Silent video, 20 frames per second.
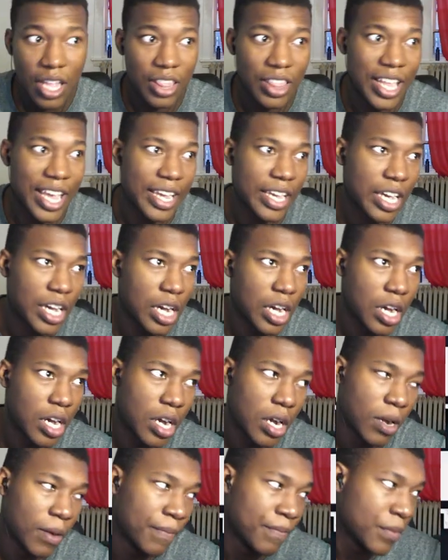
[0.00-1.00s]
Like
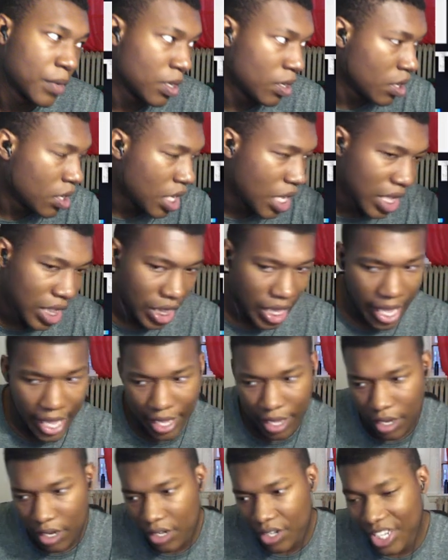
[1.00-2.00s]
um
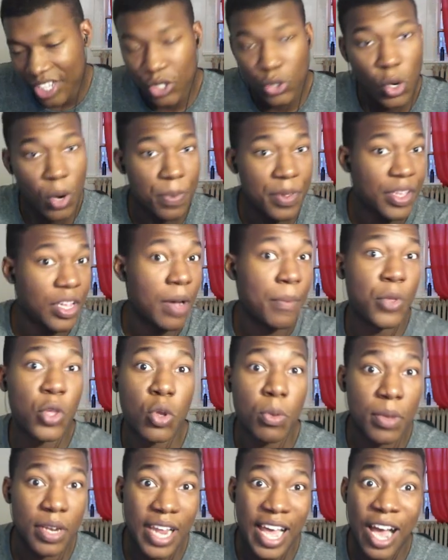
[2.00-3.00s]
like Detroit Become
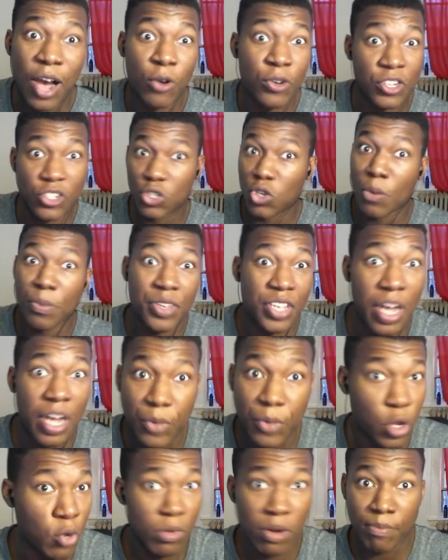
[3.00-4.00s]
Human. How in Detroit
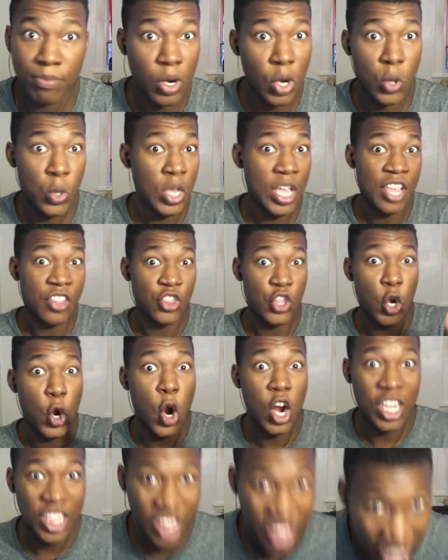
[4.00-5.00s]
Become Human, bro, there
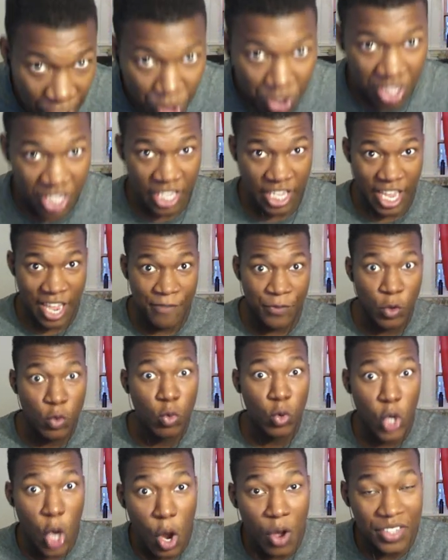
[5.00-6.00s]
are literally if
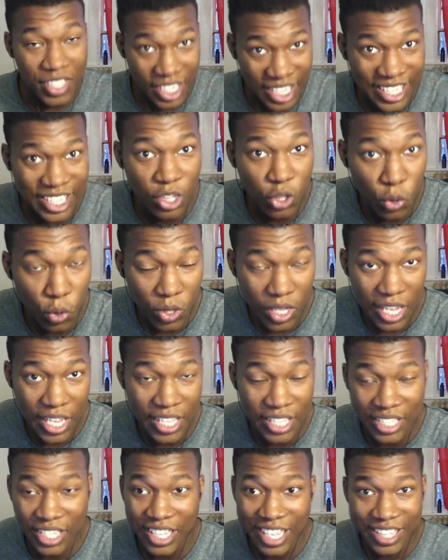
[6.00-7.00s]
you go into like the little
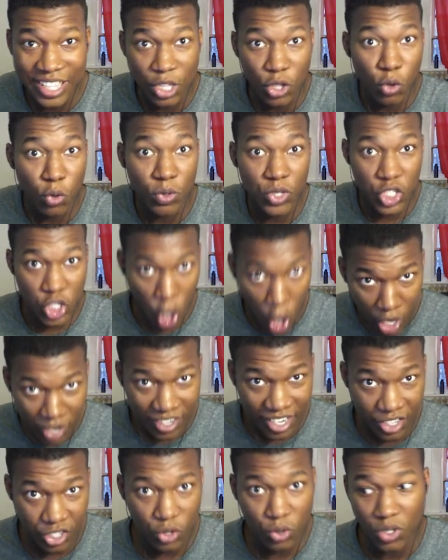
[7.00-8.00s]
into like the little
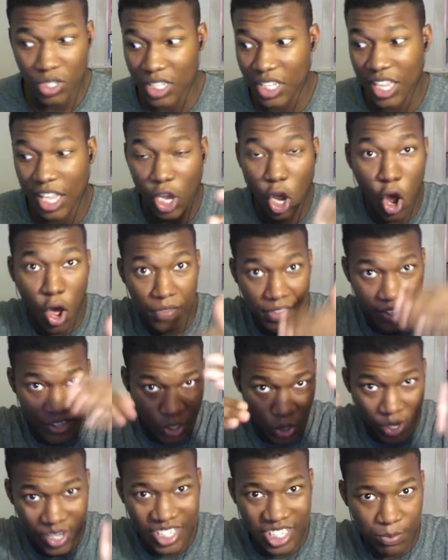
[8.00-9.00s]
chart that you see like all the
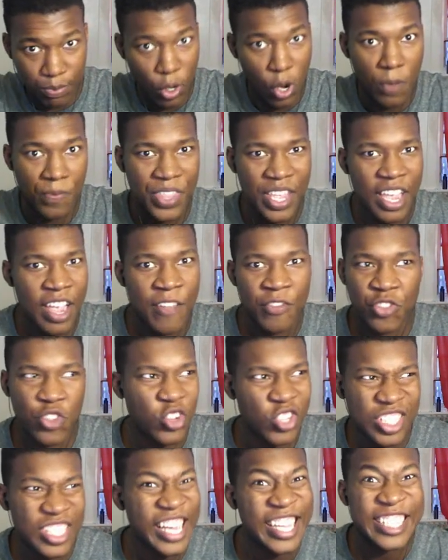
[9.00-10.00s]
choices, bro,
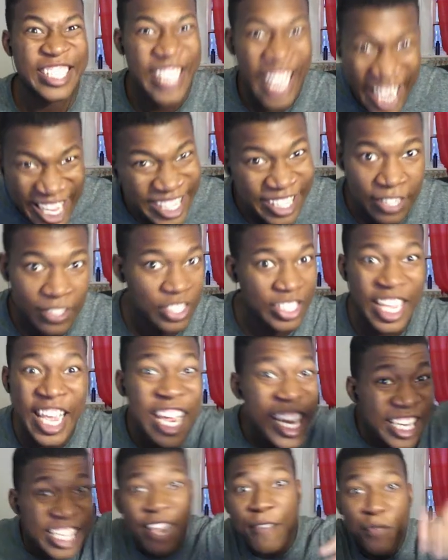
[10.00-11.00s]
there's like 10
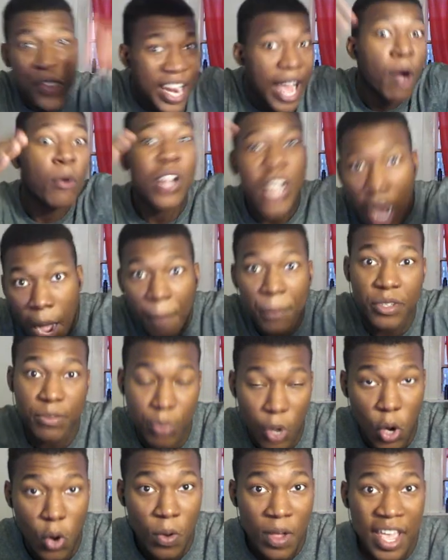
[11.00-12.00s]
10 different outcomes,
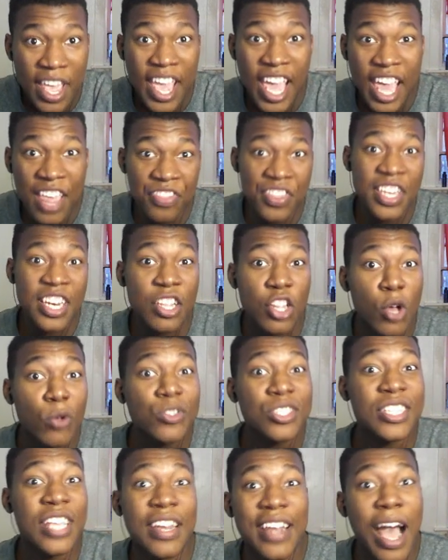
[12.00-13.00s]
bro. And then in
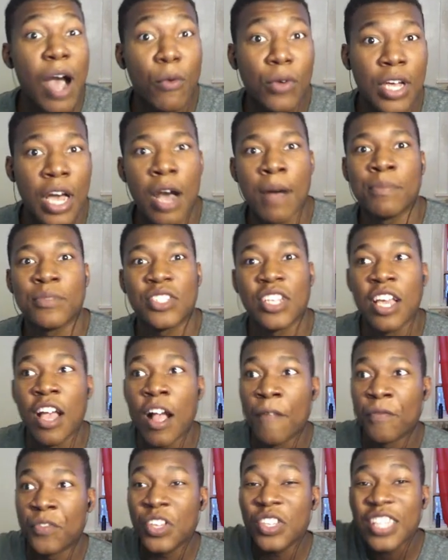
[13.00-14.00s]
those 10 outcomes,
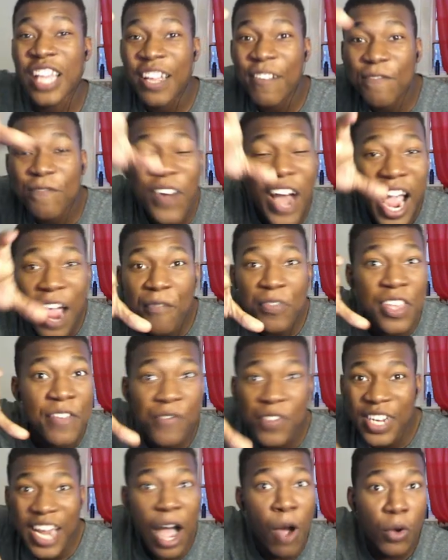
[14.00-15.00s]
there's like five
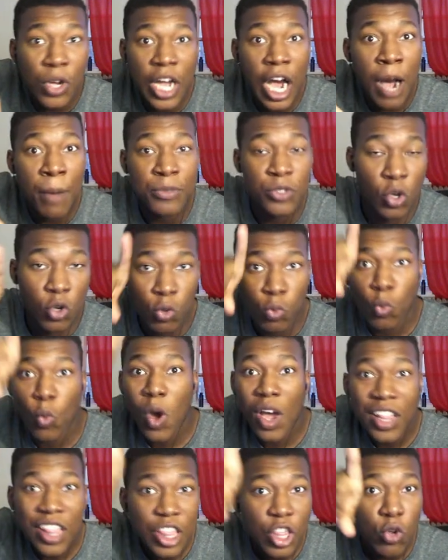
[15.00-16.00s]
different outcomes on
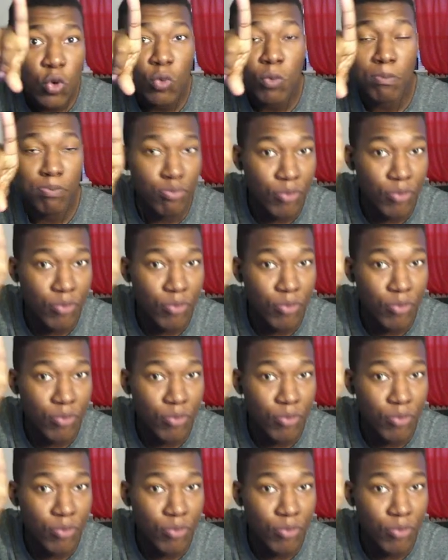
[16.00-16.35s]
one little